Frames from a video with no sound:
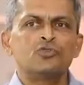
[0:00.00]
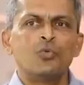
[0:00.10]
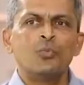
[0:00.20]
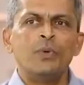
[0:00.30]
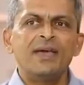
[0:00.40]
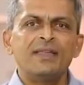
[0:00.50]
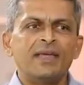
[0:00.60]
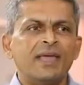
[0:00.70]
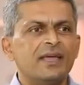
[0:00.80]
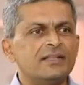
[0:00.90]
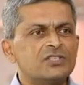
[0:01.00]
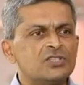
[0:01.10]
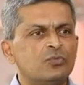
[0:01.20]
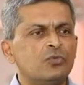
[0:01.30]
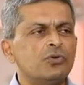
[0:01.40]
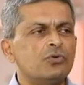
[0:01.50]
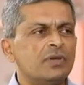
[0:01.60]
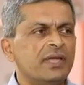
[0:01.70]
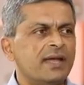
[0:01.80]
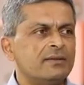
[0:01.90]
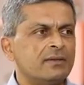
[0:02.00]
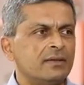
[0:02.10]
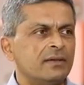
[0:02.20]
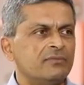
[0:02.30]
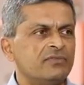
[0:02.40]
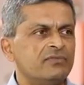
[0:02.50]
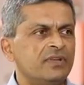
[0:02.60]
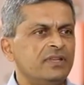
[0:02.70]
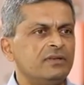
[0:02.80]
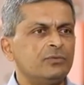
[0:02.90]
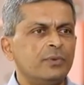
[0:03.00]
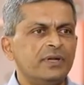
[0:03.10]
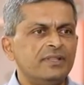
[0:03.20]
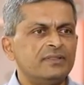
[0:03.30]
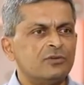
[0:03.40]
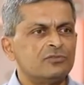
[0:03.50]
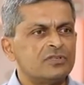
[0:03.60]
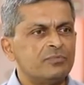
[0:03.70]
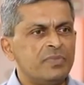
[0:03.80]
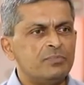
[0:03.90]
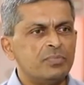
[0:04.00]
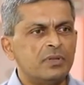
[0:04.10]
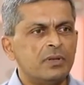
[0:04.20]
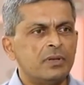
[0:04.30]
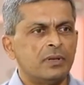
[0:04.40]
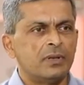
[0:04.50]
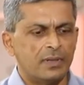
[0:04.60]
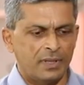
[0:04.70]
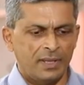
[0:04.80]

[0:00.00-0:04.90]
So where else would you get fifteen, twenty thousand people mm.